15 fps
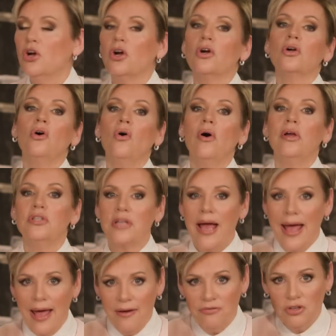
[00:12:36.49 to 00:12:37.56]
You're going to
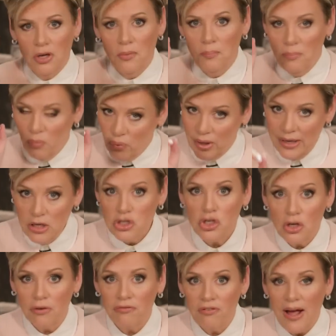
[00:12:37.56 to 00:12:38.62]
have to release
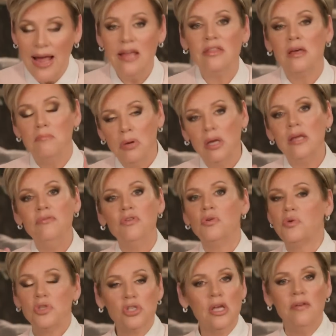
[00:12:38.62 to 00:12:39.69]
your faith and believe you
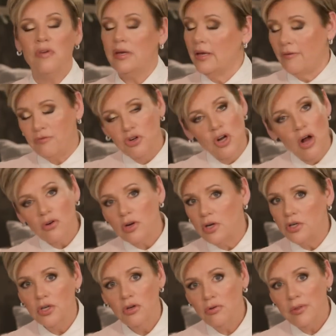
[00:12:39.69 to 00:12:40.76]
receive it. Now, if you're not going
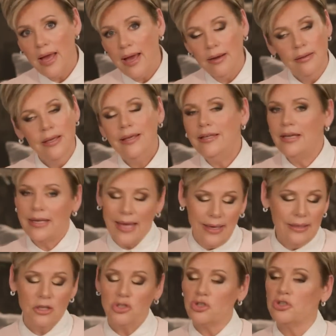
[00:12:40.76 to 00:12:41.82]
to do that, you can't
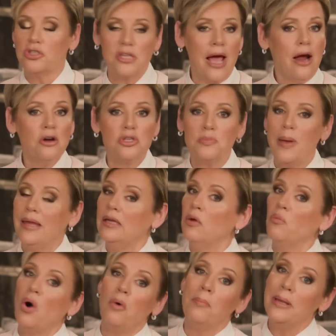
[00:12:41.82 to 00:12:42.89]
get your desires met, and it
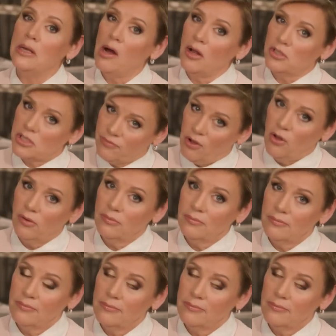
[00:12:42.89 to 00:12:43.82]
won't be God's fault.